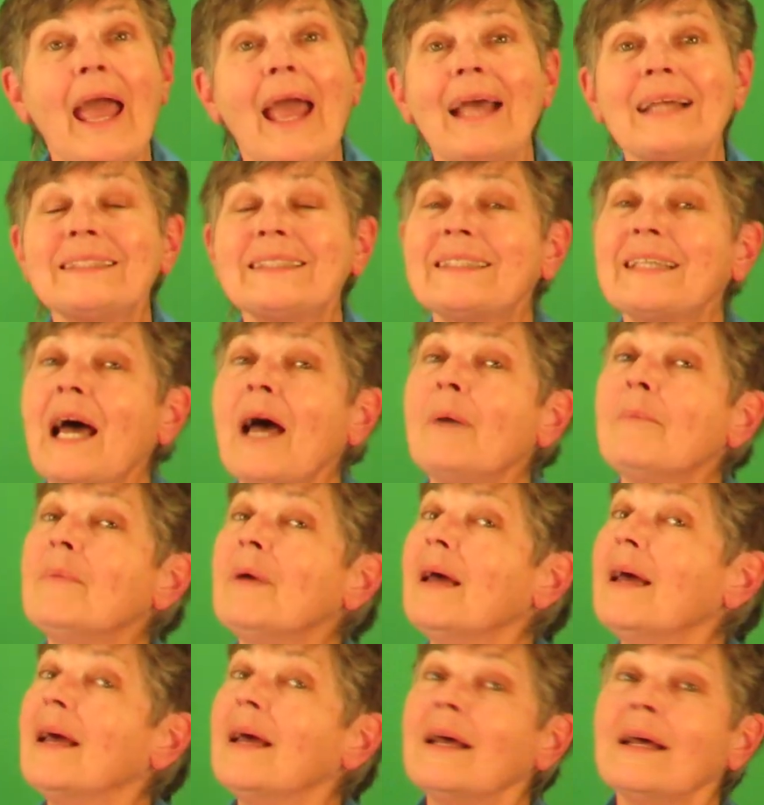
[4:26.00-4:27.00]
And
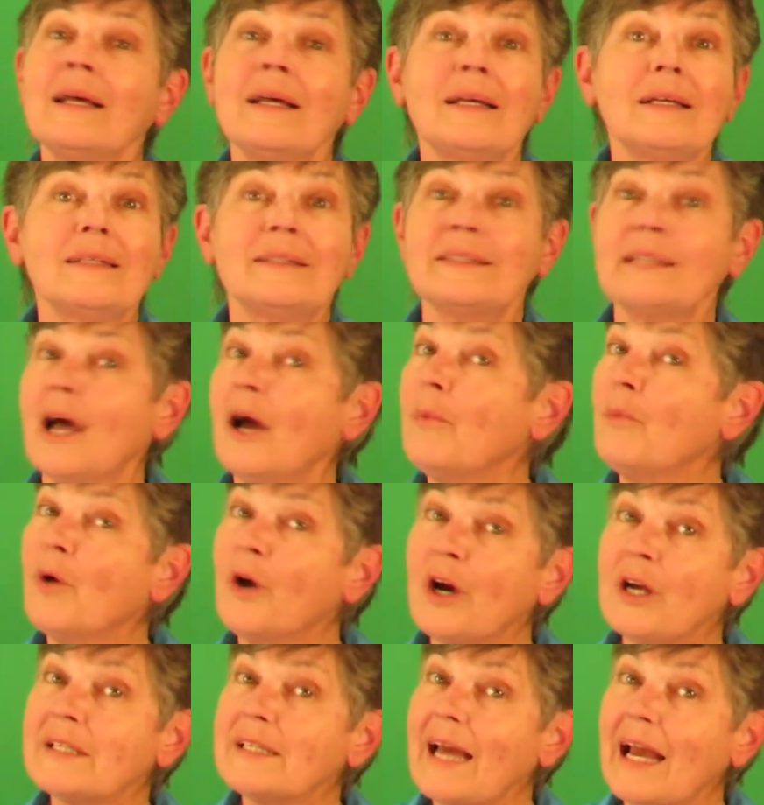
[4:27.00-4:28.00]
some
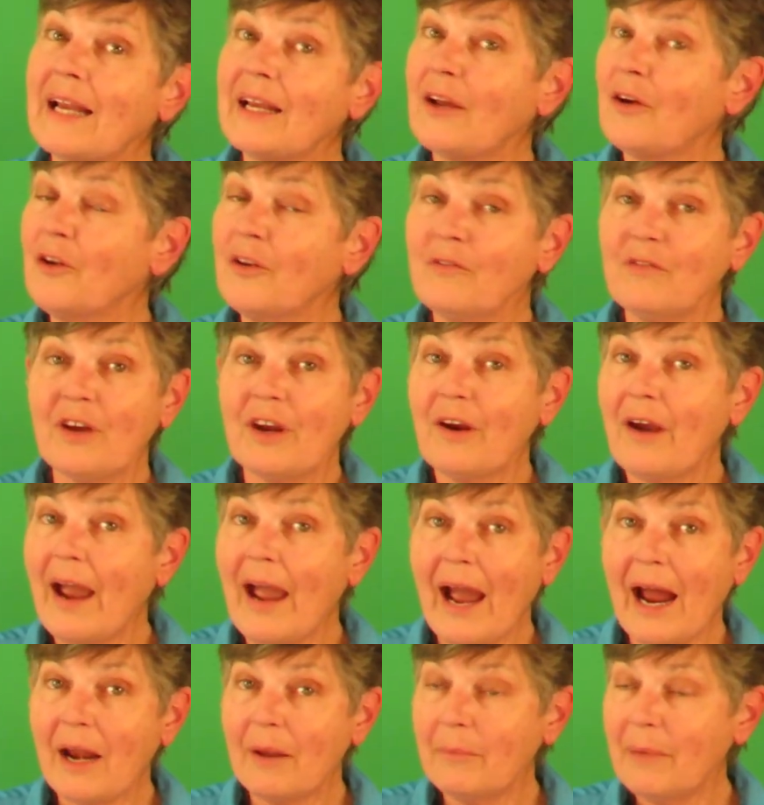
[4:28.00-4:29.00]
words I couldn't figure
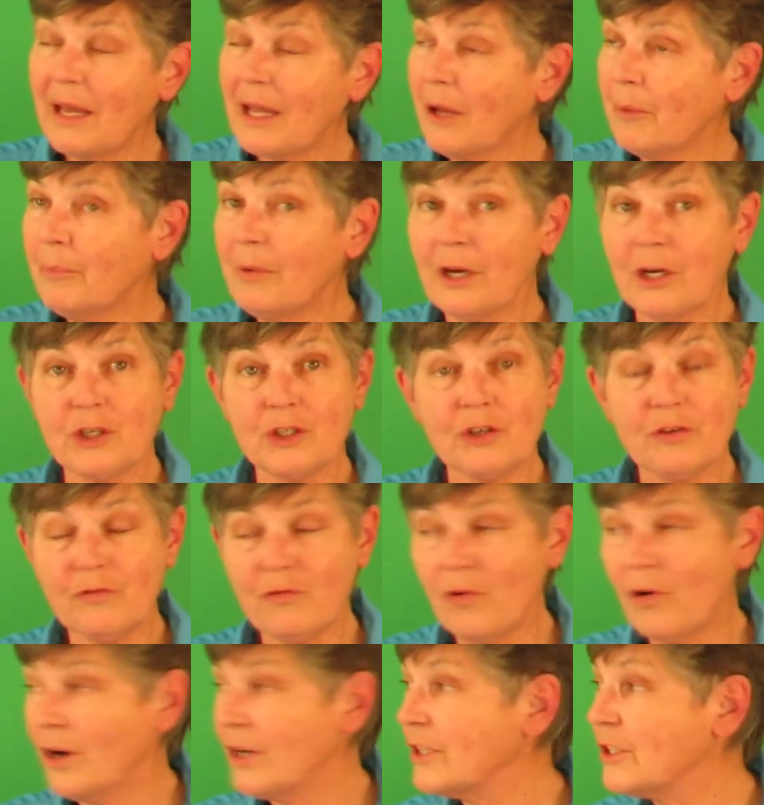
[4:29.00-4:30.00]
out how to make a picture
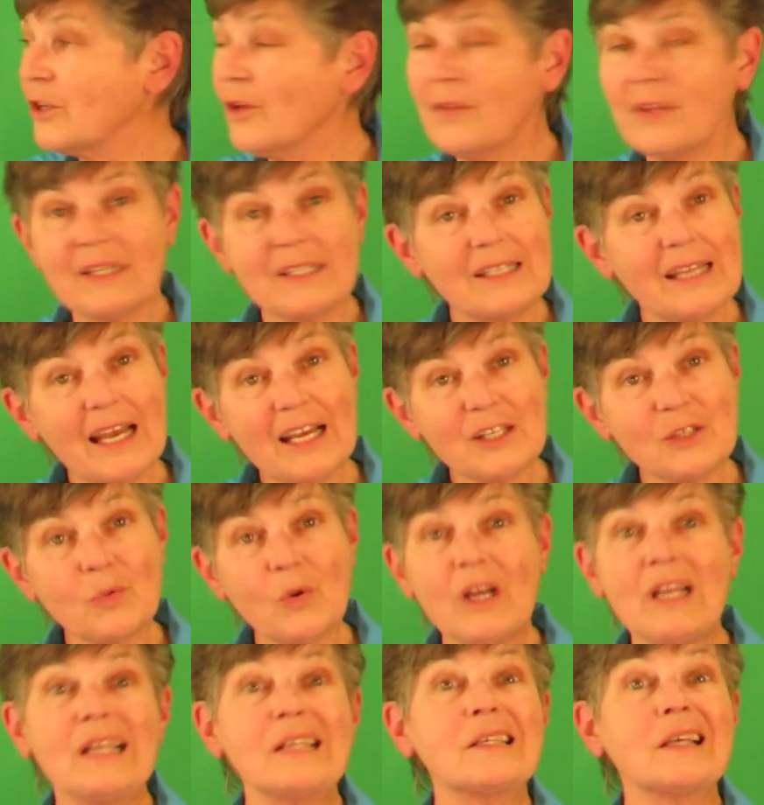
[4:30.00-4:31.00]
for. So this next
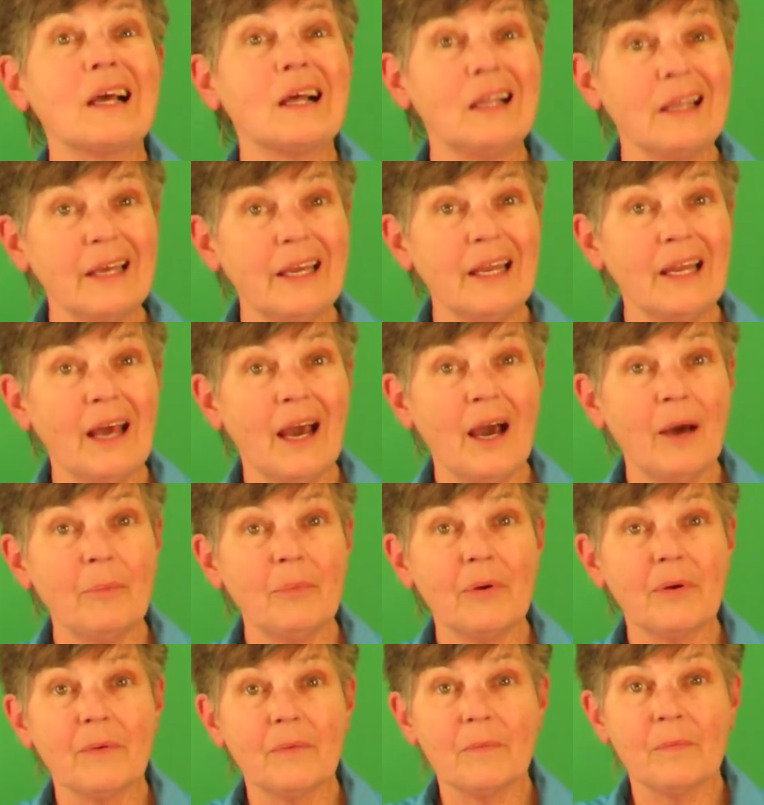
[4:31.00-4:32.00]
one is cleanup.